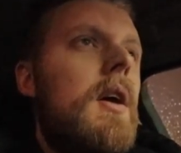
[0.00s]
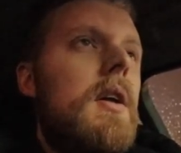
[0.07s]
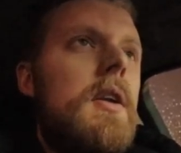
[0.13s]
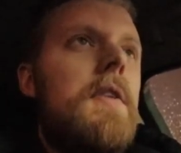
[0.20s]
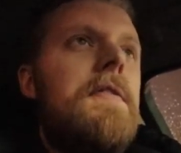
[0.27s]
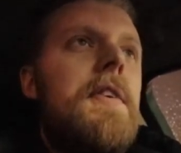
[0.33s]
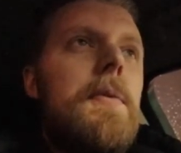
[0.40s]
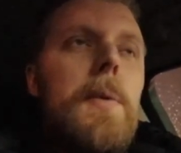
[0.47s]
And
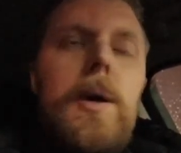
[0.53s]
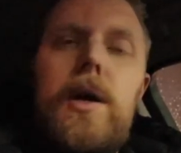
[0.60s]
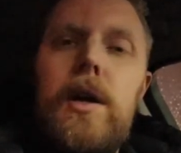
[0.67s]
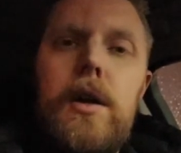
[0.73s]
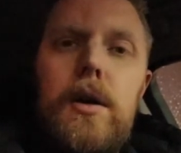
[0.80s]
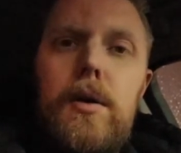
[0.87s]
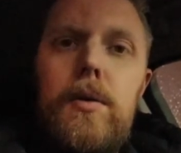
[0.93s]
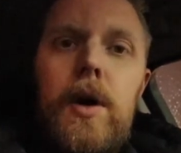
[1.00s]
everywhere I
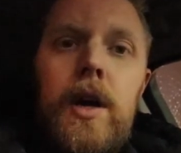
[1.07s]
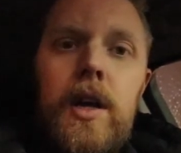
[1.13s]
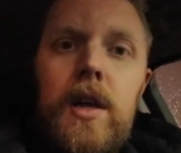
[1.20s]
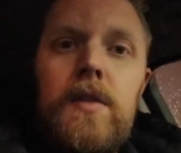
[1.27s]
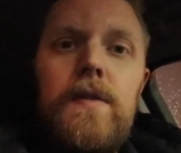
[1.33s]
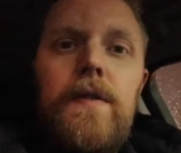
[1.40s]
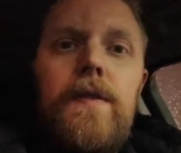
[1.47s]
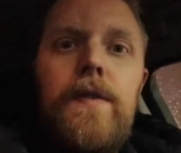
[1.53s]
go, I
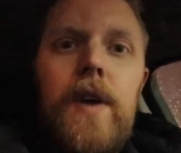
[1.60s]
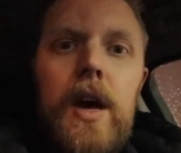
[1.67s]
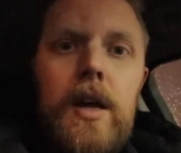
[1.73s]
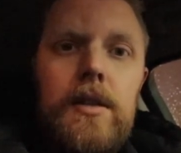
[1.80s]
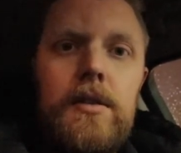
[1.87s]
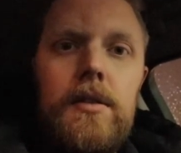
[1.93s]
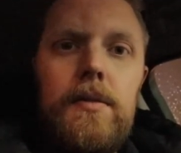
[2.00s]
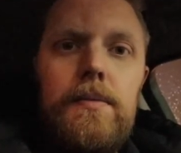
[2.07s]
get
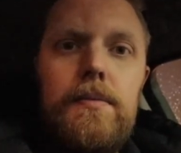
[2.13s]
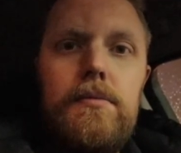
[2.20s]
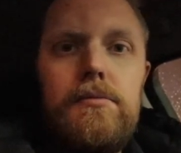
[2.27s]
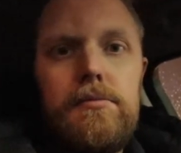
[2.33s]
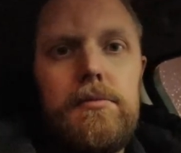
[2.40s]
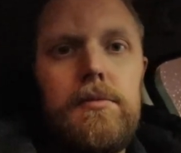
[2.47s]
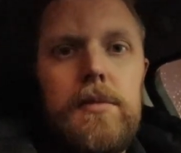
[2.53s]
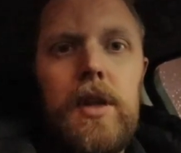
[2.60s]
fat.
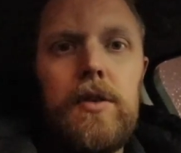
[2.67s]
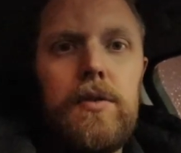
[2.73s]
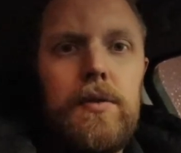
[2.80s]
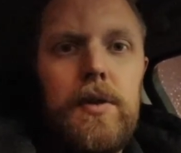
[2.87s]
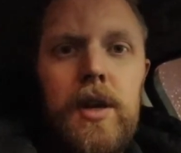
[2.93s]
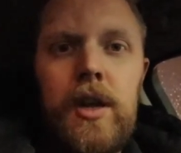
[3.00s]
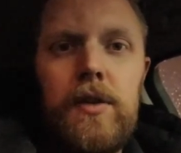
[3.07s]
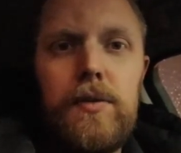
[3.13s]

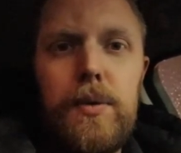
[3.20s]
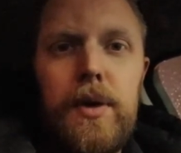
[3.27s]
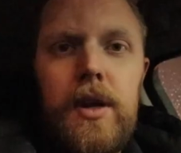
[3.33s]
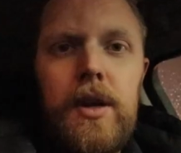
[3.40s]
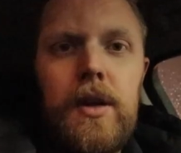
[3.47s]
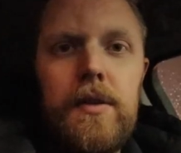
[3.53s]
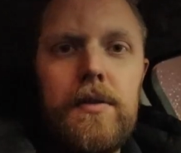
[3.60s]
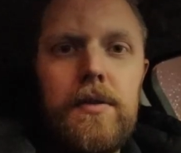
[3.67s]
It is what
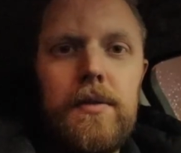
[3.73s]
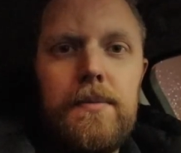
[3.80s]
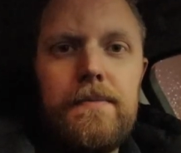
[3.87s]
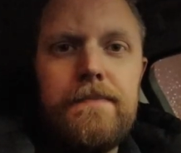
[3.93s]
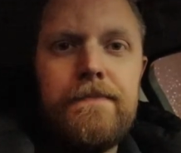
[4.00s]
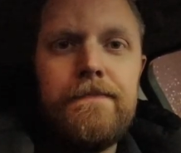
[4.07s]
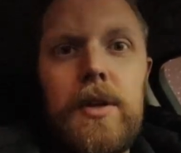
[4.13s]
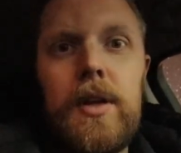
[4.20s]
it is.
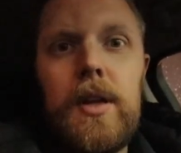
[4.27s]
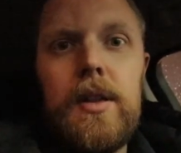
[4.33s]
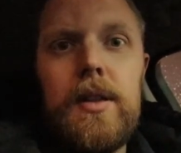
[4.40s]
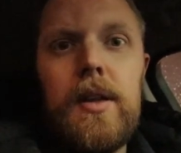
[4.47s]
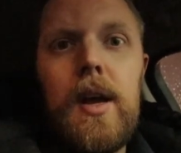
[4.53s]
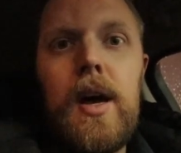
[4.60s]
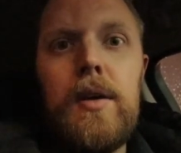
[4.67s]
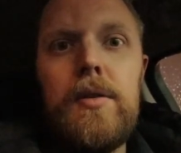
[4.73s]
Get
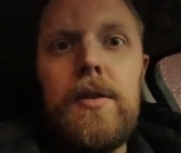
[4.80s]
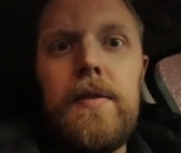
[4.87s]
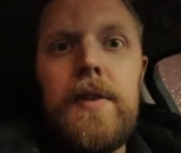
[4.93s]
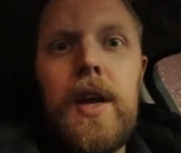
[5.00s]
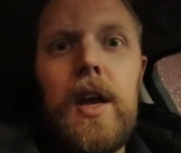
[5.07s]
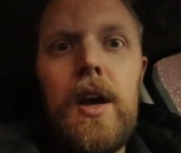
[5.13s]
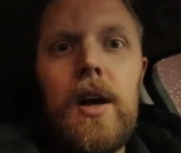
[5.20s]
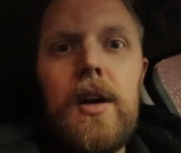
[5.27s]
out of
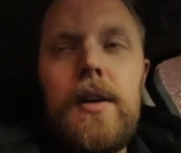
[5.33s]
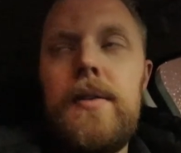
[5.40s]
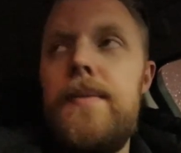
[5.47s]
here.